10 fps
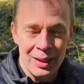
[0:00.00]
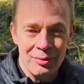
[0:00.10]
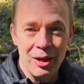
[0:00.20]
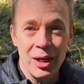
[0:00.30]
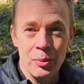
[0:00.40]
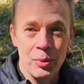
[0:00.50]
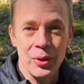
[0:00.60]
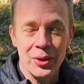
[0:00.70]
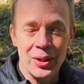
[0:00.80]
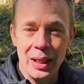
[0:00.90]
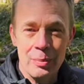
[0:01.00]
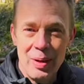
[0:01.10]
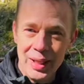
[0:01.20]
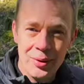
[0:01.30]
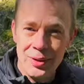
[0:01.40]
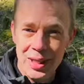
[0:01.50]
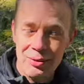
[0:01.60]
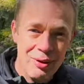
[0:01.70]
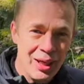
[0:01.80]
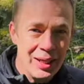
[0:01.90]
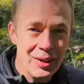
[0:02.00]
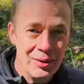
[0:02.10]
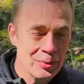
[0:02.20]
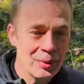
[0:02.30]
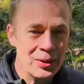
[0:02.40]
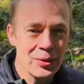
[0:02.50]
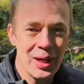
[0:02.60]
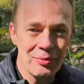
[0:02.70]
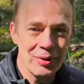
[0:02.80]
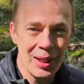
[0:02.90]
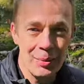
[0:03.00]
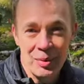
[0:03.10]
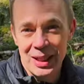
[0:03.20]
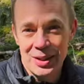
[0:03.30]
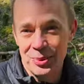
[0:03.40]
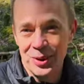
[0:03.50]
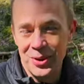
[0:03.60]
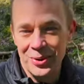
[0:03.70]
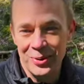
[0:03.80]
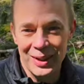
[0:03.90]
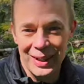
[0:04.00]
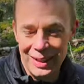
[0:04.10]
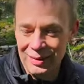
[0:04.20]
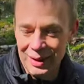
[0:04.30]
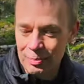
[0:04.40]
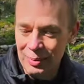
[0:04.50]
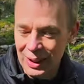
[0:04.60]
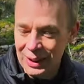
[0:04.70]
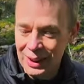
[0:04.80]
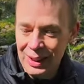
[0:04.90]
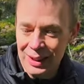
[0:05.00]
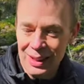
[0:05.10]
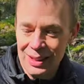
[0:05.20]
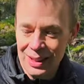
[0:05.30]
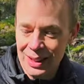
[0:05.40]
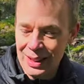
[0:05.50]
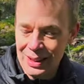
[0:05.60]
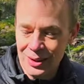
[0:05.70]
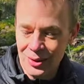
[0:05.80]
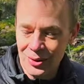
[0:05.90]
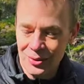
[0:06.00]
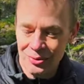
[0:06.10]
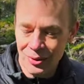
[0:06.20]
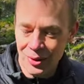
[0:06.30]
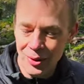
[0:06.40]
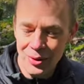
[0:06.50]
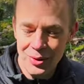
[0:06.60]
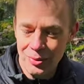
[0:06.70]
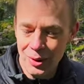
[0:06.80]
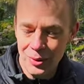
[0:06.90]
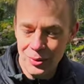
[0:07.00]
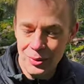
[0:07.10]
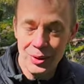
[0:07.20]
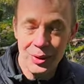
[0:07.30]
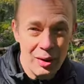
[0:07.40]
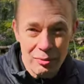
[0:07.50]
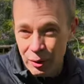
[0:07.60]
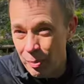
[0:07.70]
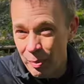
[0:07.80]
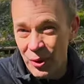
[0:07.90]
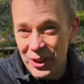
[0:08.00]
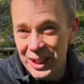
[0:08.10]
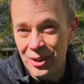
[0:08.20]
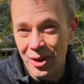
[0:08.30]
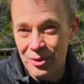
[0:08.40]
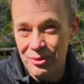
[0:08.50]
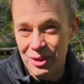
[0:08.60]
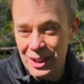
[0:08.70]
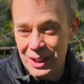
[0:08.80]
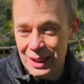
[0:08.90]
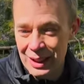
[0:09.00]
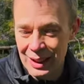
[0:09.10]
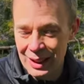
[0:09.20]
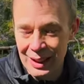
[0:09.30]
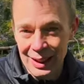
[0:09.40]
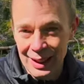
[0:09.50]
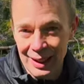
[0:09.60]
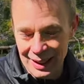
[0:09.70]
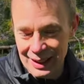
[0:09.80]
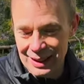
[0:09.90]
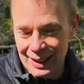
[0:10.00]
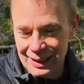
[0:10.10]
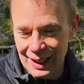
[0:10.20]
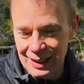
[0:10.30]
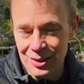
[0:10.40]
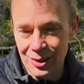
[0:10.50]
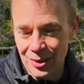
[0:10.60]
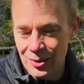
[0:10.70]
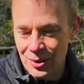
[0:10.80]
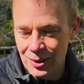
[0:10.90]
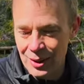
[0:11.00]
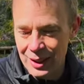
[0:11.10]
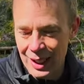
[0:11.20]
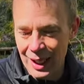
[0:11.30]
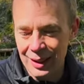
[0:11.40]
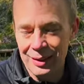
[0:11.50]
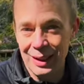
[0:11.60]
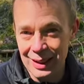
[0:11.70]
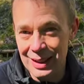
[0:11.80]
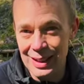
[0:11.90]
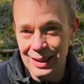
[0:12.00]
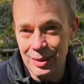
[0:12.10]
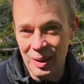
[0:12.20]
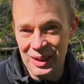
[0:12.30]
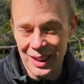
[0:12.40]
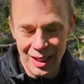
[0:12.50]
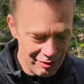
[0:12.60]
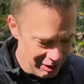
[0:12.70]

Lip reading: firewood and make a real fire when you have time. That's what you do in the evening. But this is good for on the road, for the morning coffee and things like that. So yeah, I think this is a must have.